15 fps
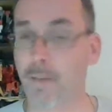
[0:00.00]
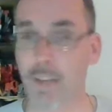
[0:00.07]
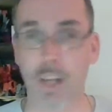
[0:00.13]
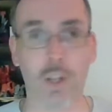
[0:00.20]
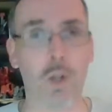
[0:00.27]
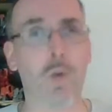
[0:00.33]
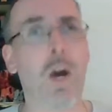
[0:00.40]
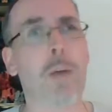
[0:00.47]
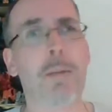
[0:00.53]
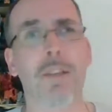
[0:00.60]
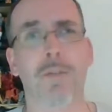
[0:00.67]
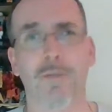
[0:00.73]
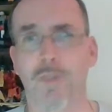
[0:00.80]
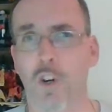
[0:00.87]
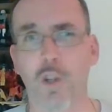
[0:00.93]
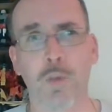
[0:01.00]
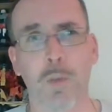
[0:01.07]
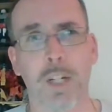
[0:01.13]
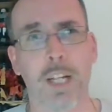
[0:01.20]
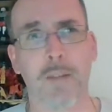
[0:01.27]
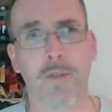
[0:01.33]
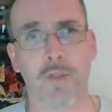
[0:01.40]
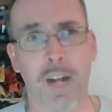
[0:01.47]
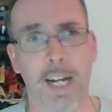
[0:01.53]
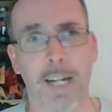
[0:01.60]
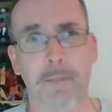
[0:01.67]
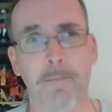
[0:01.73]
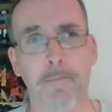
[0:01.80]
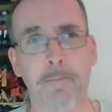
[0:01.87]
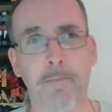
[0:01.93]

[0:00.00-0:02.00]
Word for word: If they do, I'll be the first one to give credit.